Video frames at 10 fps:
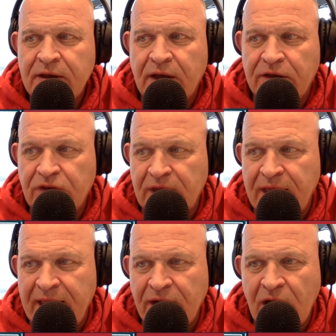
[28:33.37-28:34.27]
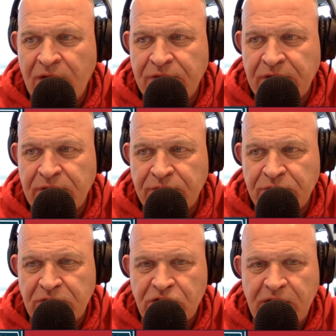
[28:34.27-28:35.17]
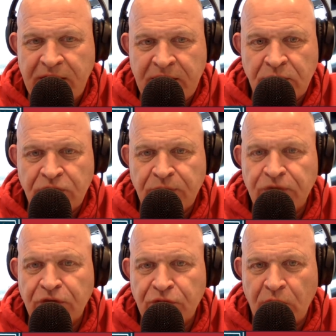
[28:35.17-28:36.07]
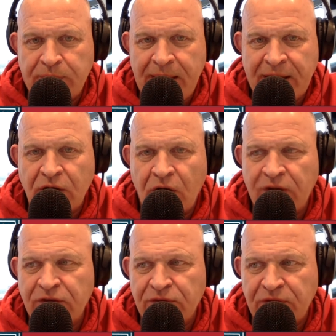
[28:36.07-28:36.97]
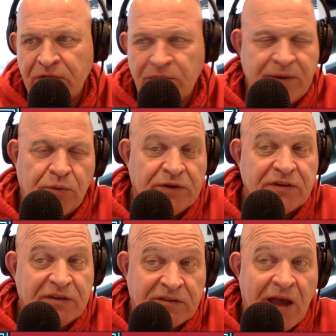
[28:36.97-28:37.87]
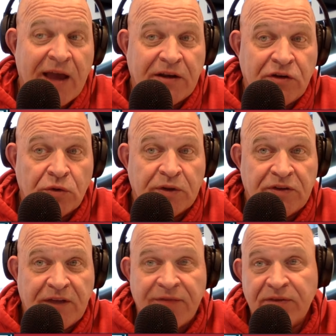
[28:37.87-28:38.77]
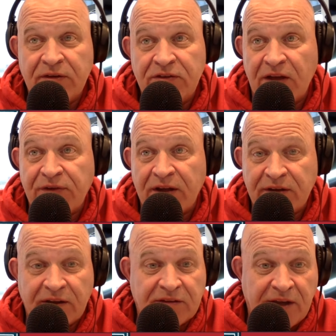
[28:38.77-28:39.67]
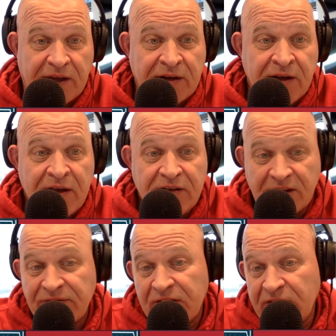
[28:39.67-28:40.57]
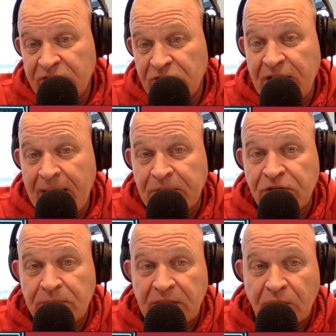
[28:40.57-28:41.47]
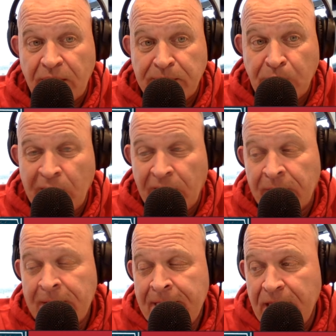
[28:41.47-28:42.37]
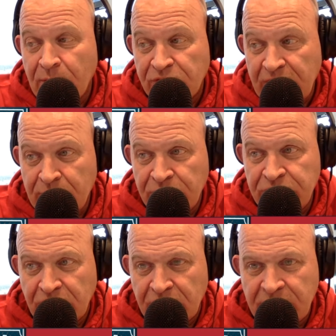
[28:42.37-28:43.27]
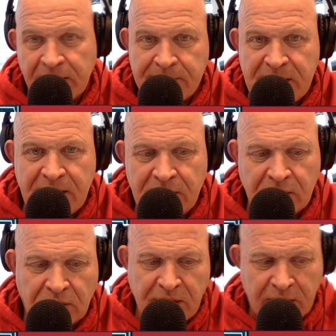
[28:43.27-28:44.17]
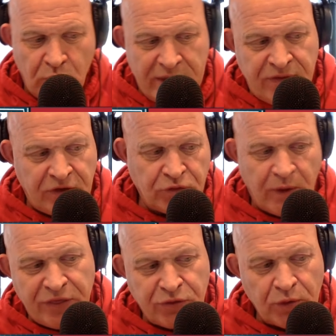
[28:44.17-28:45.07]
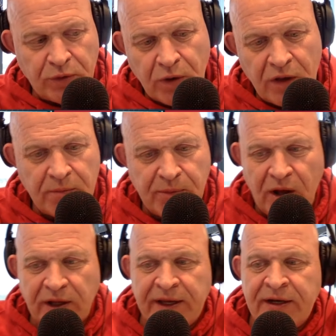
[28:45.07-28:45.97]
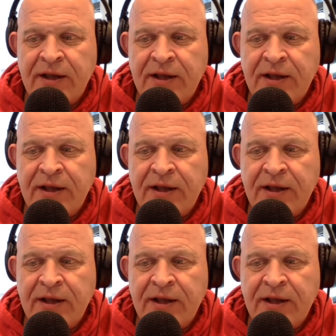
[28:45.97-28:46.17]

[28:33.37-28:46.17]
kind of took a handoff from CJ, and he was supposed to throw it back across the field. Well, it wasn't designed to do what Stephon Diggs did. Stephon Diggs just happens to be a great player and was able to kind of weave his way through and run the ball in.